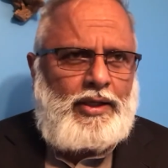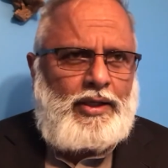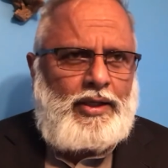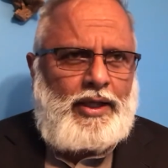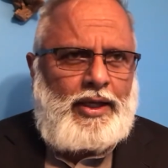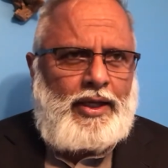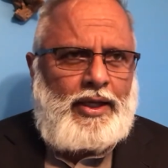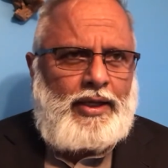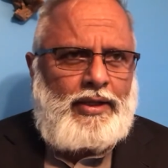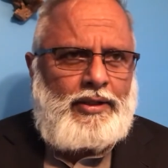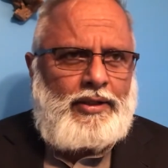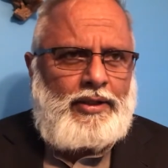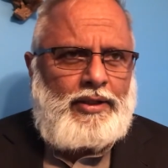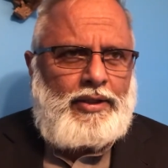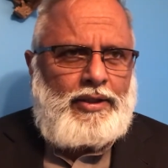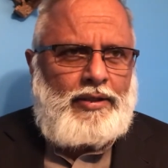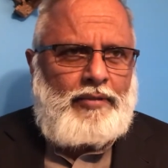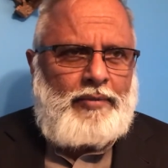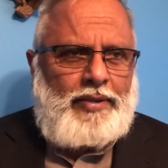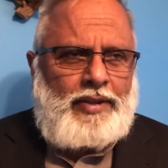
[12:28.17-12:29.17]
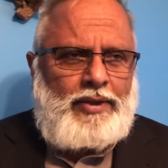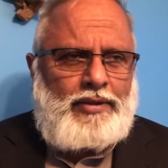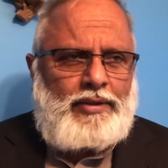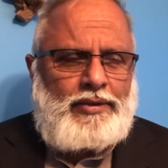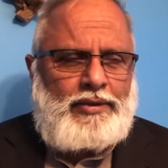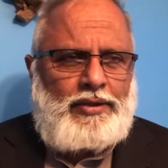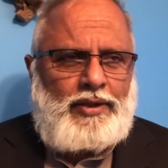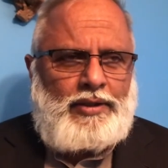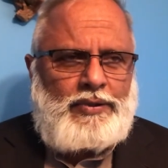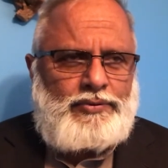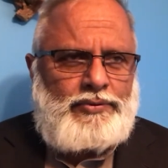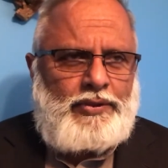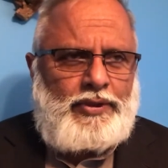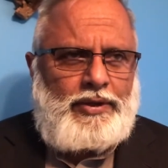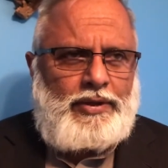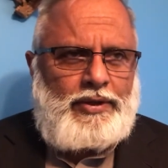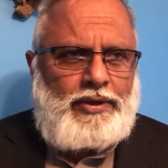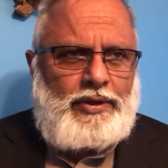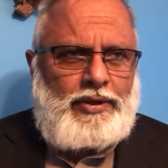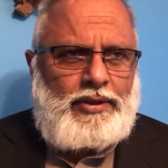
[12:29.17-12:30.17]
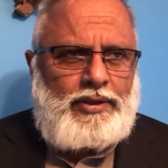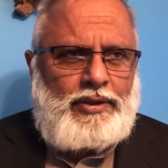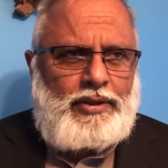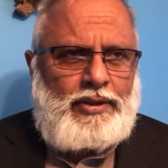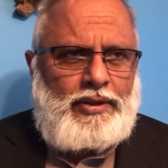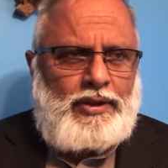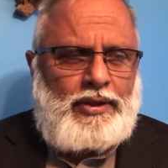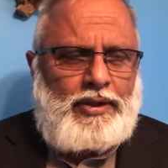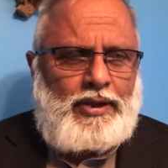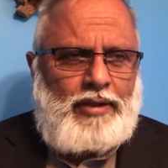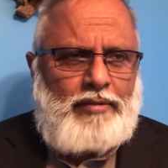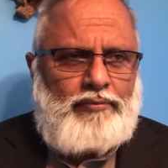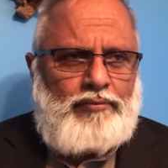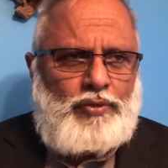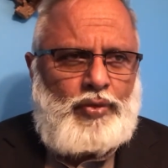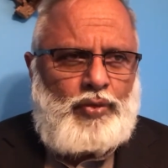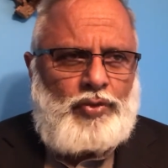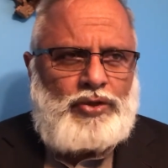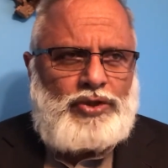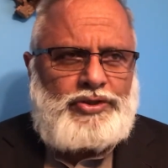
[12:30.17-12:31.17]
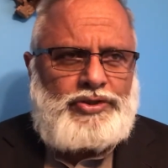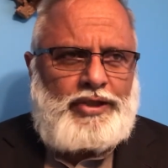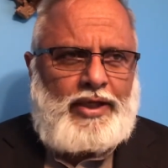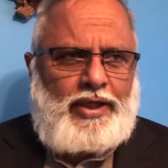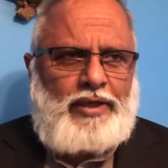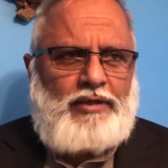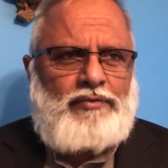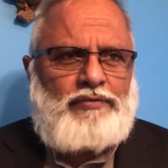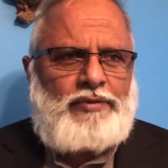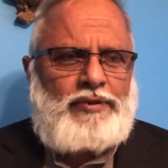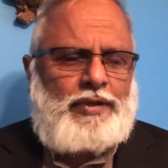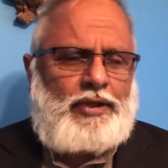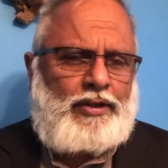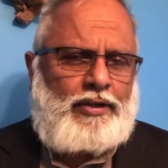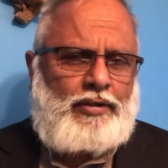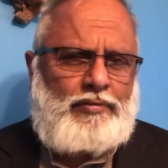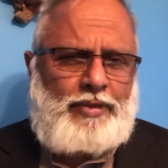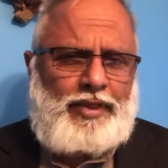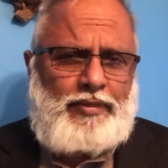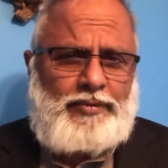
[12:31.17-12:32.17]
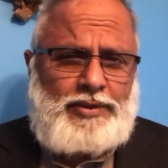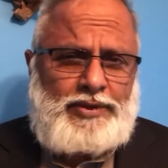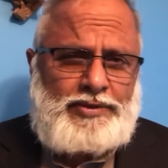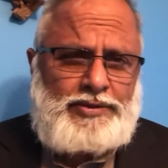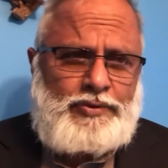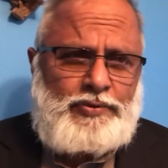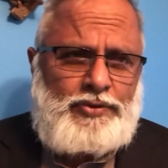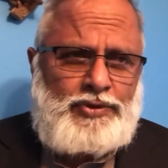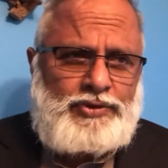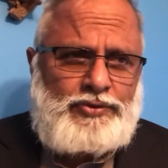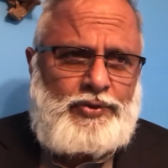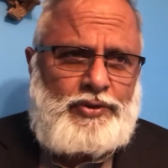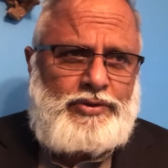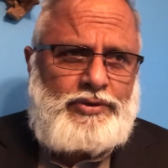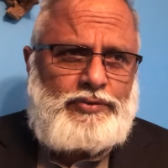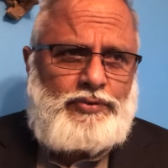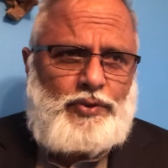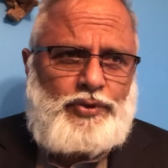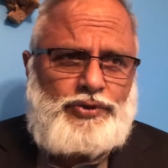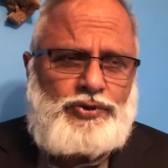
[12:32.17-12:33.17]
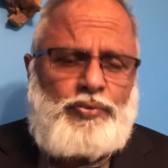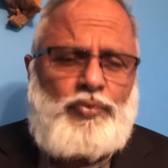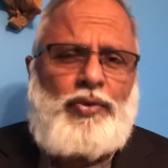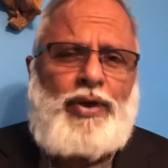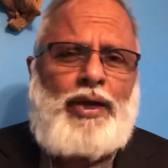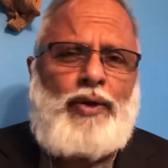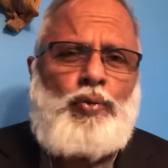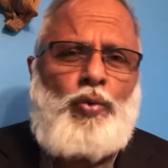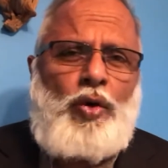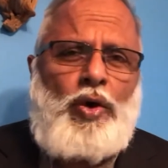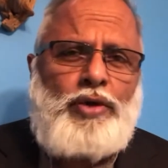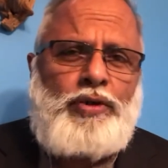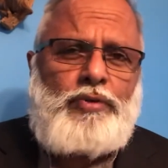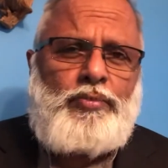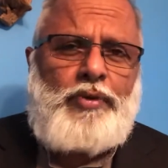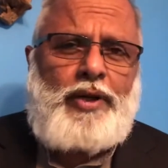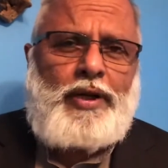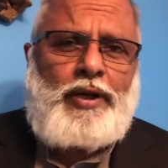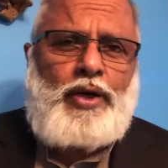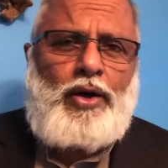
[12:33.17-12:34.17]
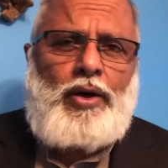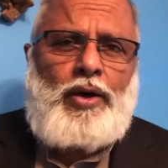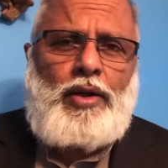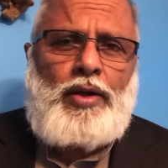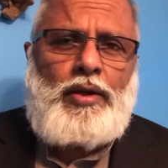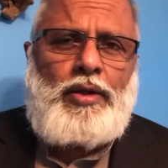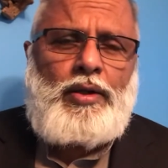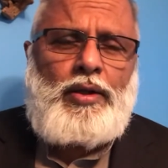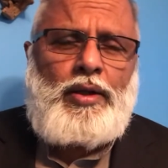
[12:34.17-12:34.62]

had committed adultery, and broke the chain of the Ten Commandments, because when, once you break one, you break all,